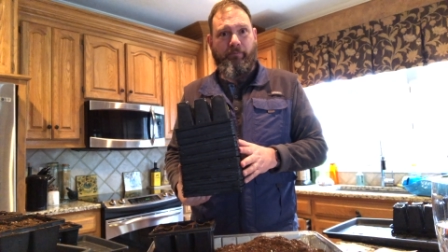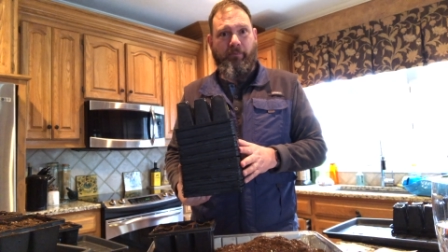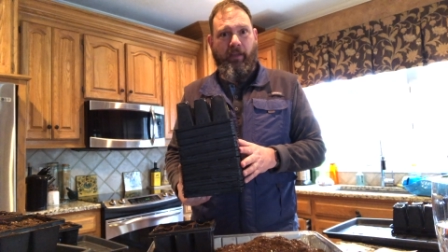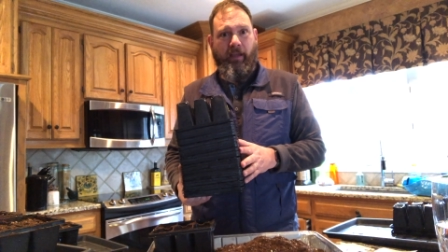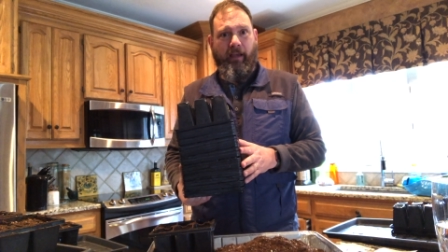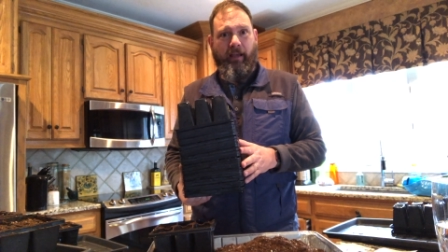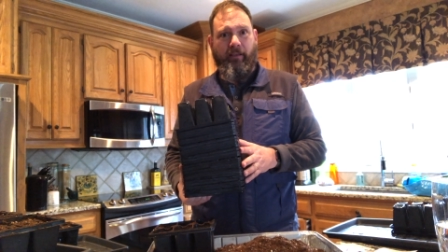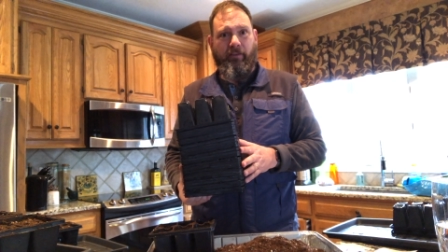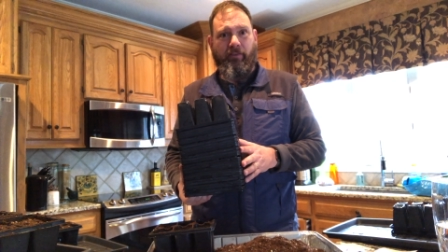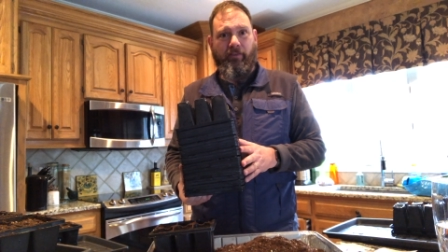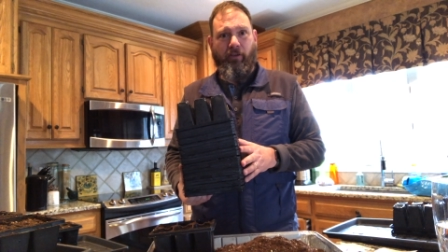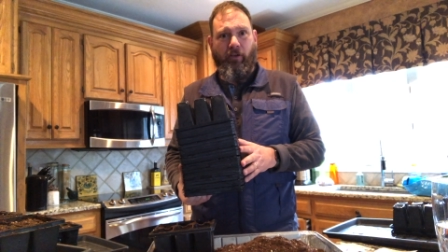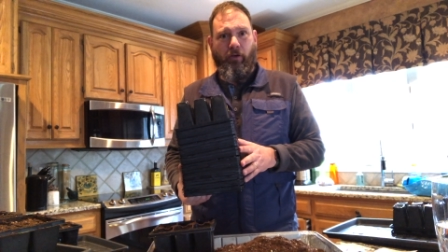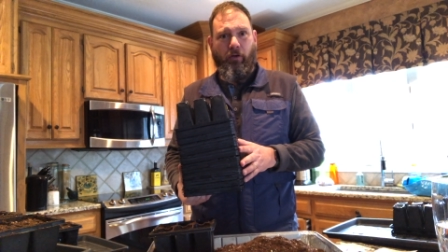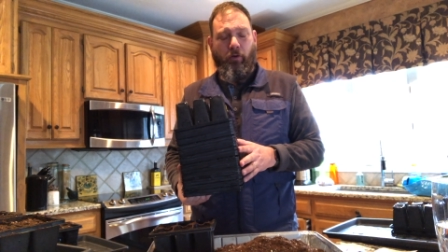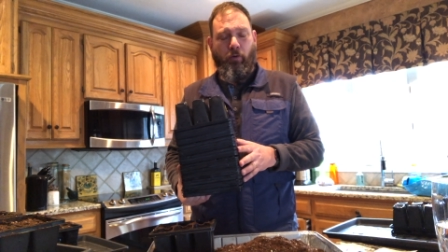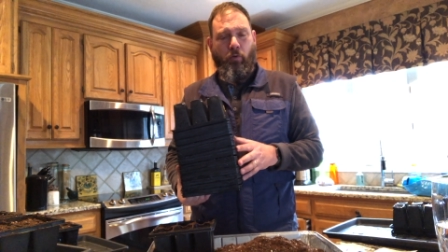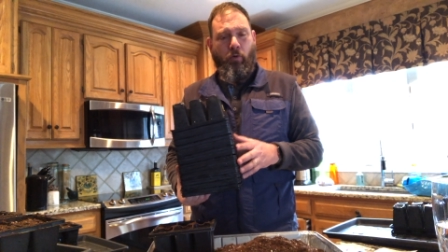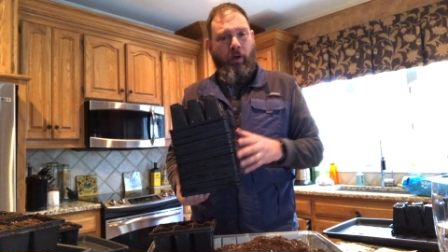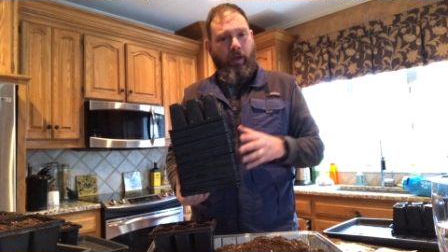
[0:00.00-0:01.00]
And
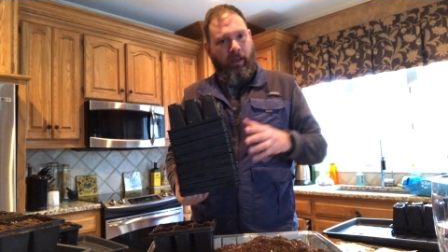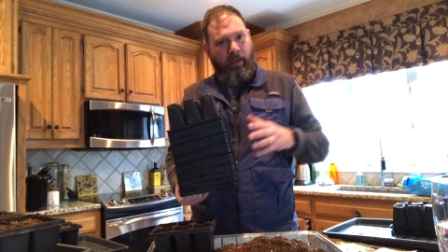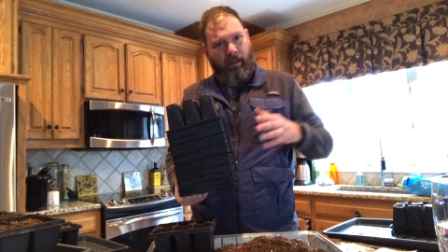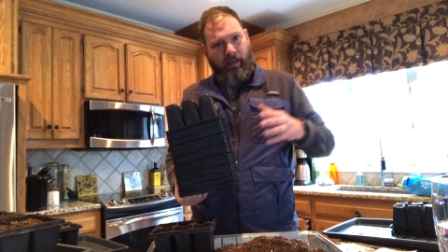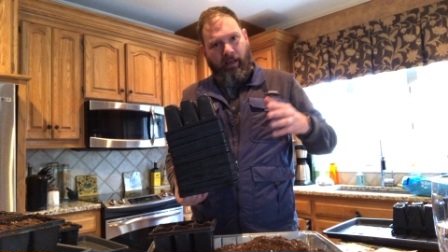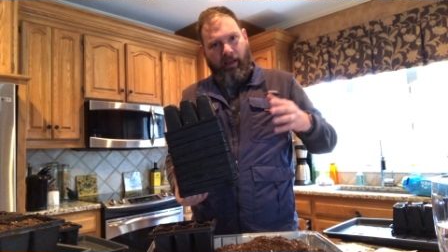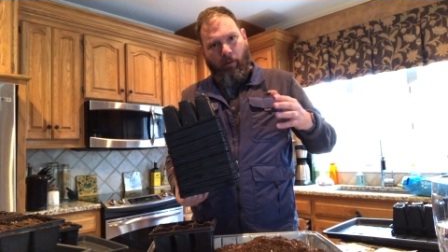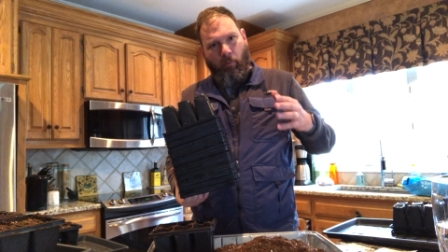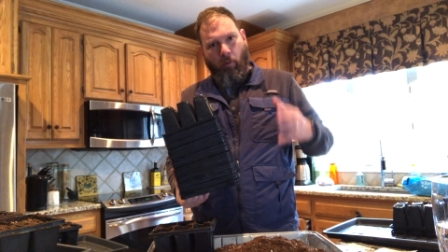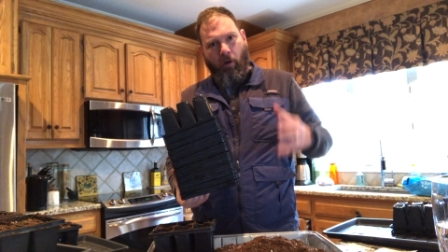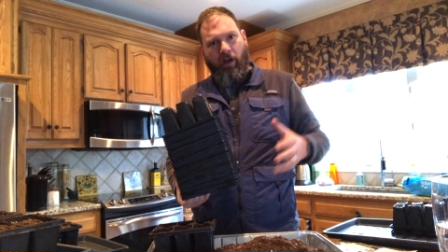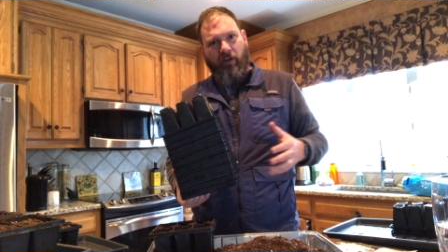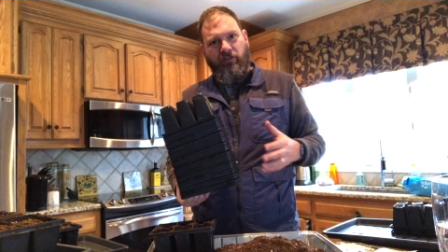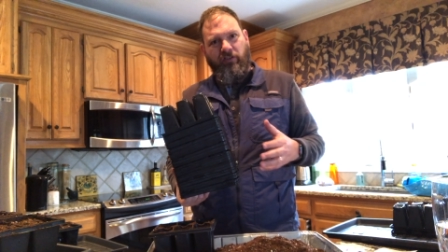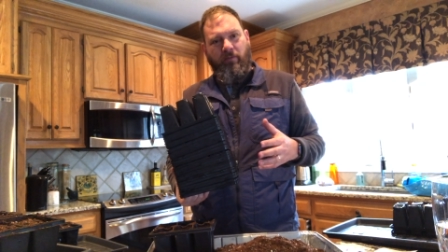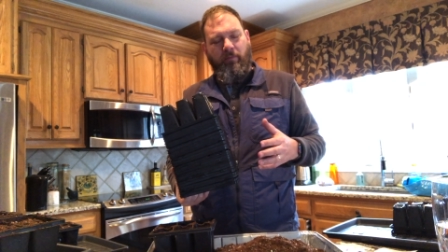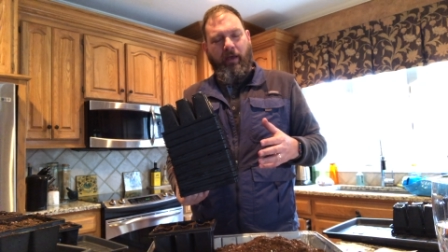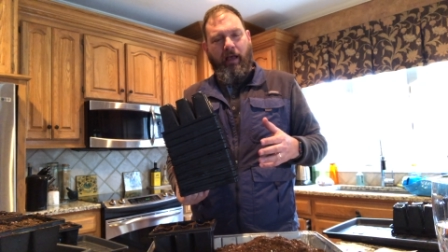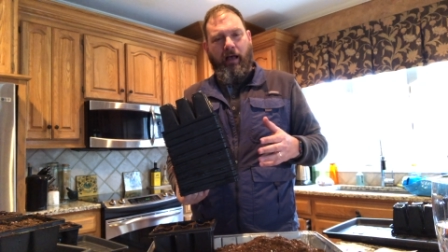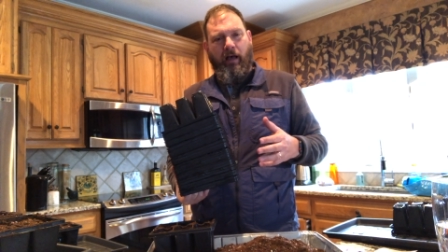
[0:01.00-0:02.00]
so I wash
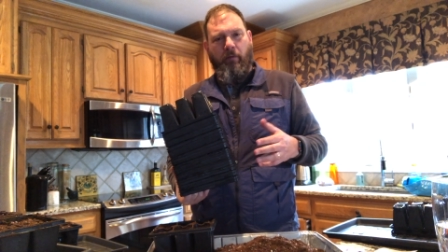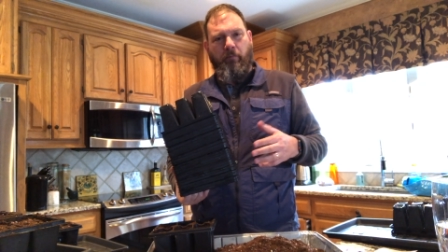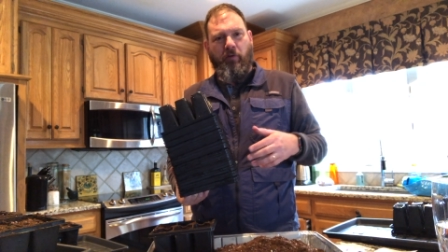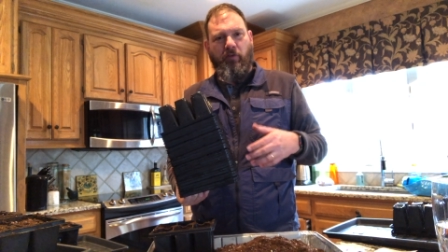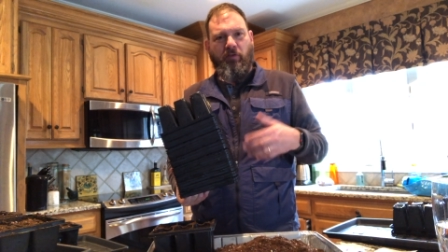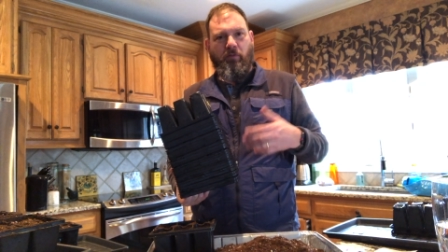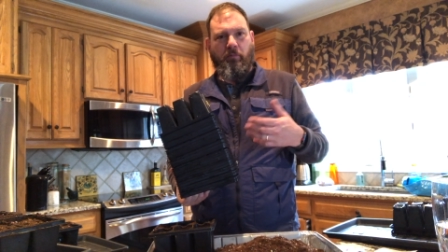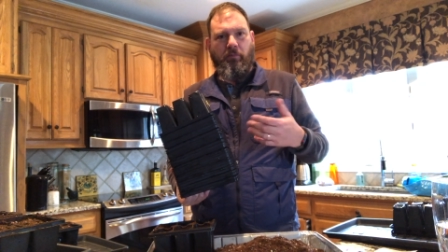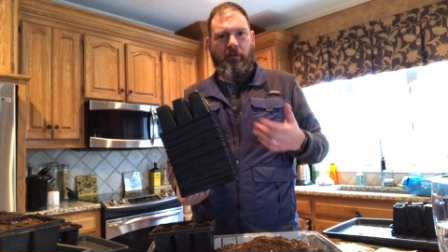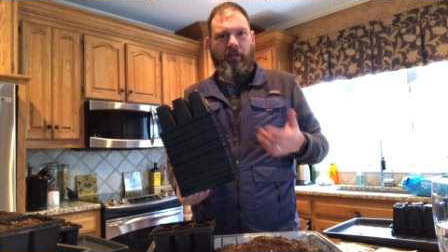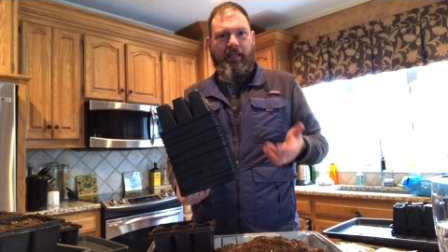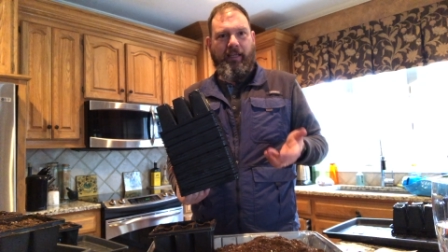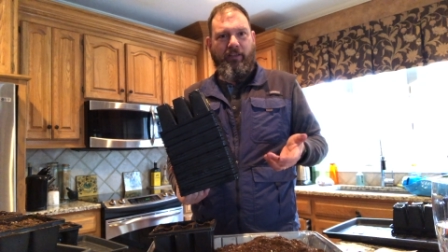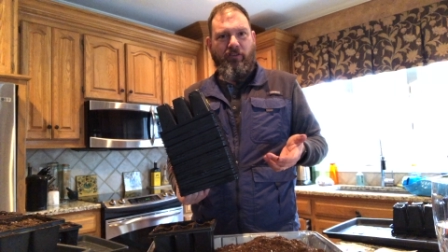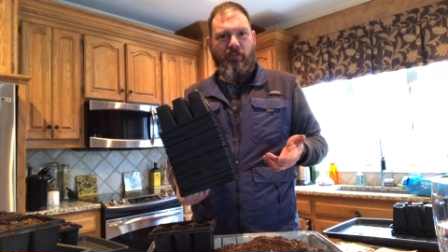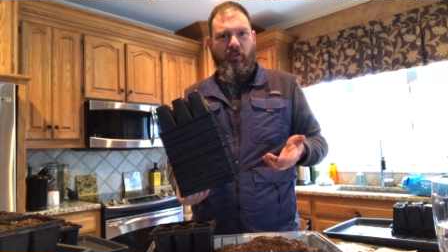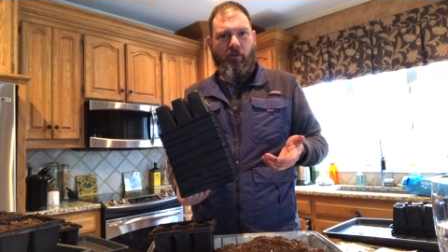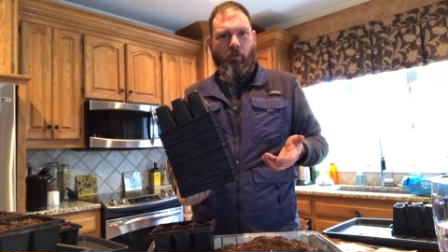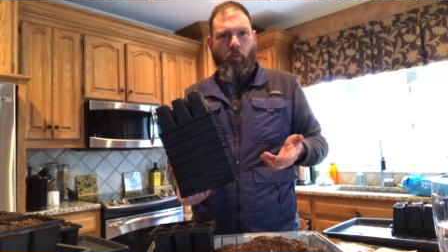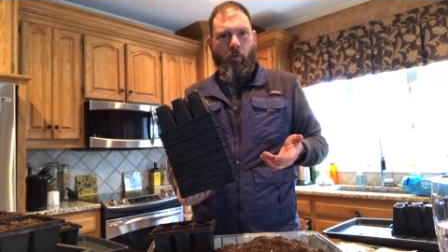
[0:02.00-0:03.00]
them out, put some
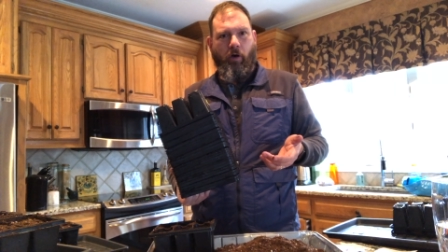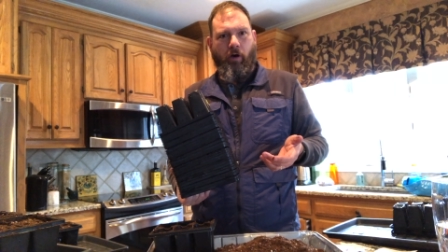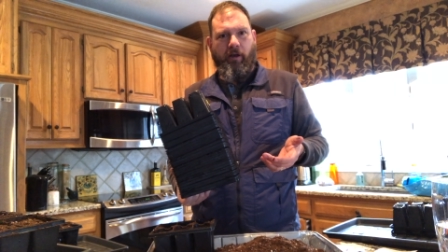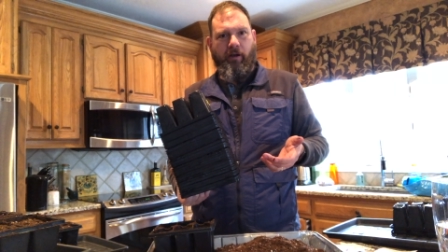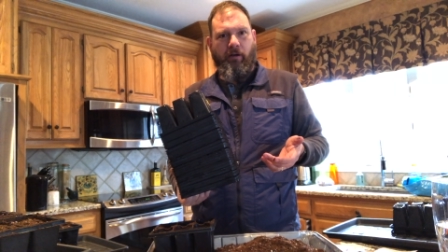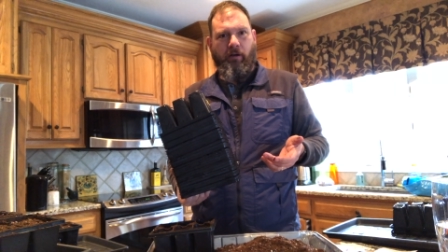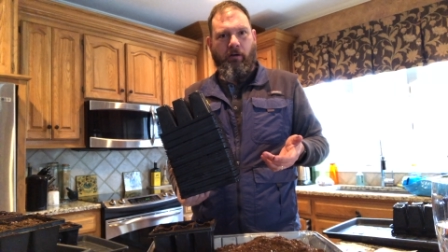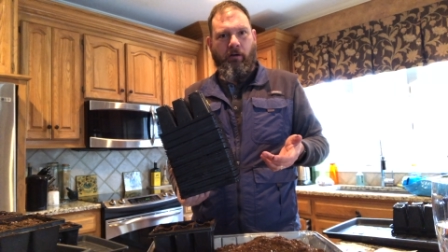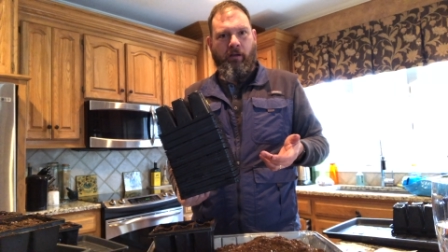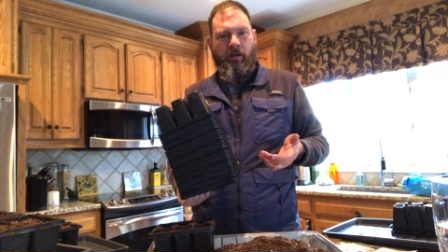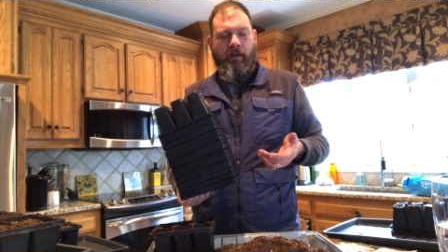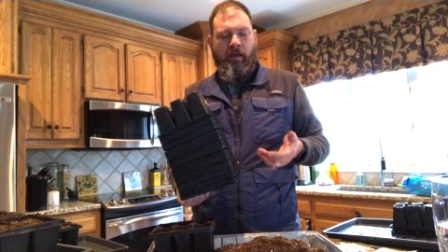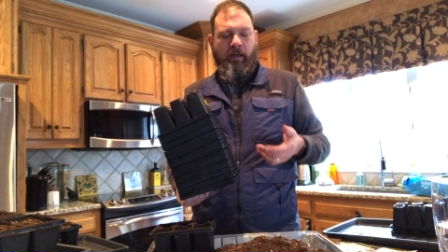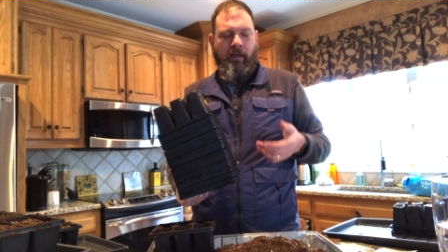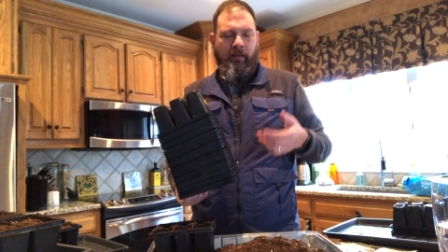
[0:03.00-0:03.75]
bleach in the water,